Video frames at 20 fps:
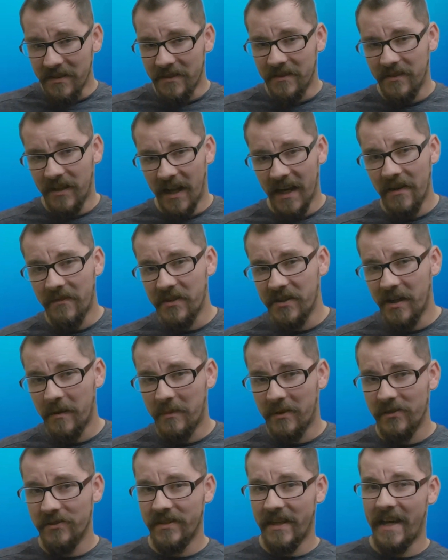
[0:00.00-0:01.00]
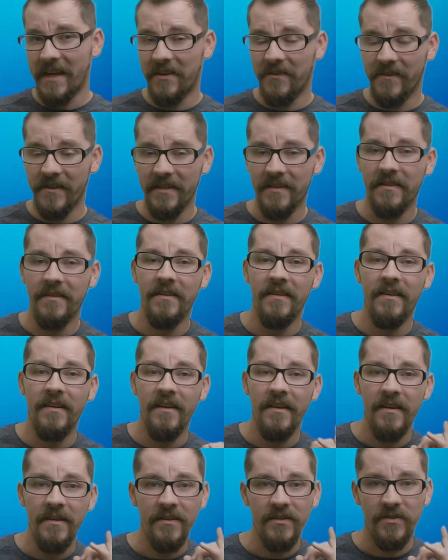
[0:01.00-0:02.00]
Not every number is accurate.
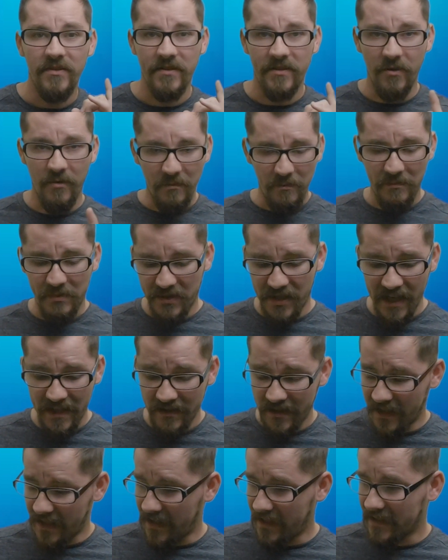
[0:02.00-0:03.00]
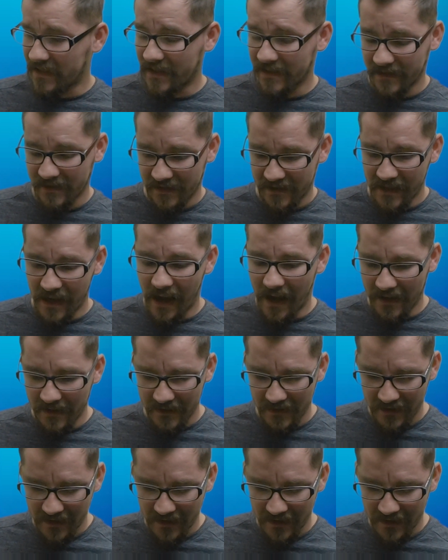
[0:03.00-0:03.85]
Don't pretend that it is, because it's not.